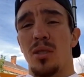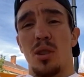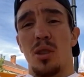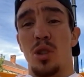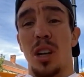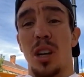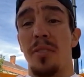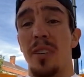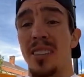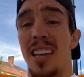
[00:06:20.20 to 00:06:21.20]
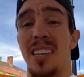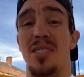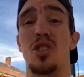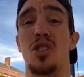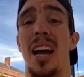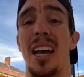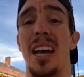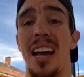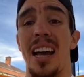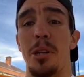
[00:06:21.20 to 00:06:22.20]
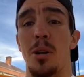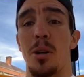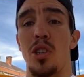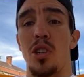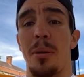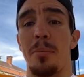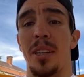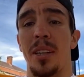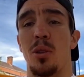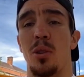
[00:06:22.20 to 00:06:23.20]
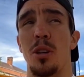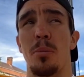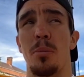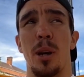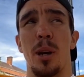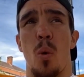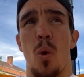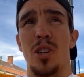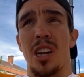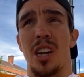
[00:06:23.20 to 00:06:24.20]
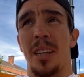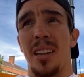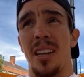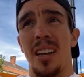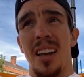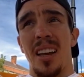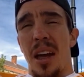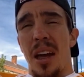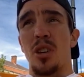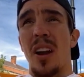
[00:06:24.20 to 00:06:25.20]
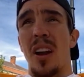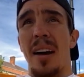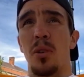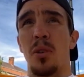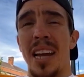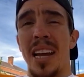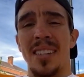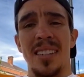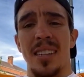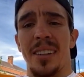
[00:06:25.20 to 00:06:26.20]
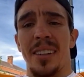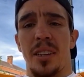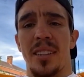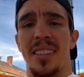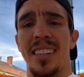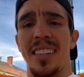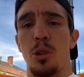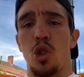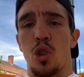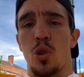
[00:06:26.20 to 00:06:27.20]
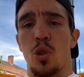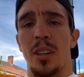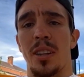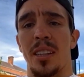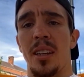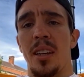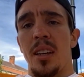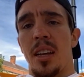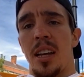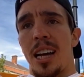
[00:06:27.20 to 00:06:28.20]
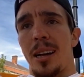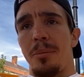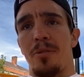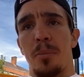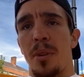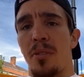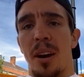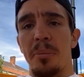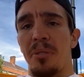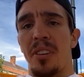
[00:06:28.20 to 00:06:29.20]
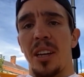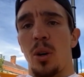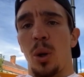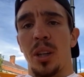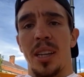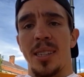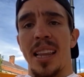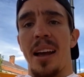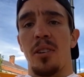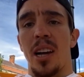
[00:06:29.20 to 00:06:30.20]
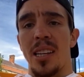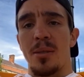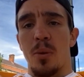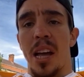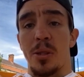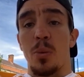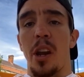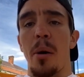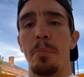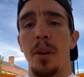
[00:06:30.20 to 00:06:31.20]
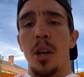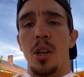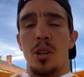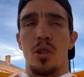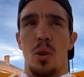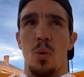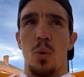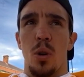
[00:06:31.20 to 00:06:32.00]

whose confidence is sky high being a world champion. You know, when you become a world champion, I think your level raises, and you can see that with Josh Warrington from the front fight on, and his level has went up. So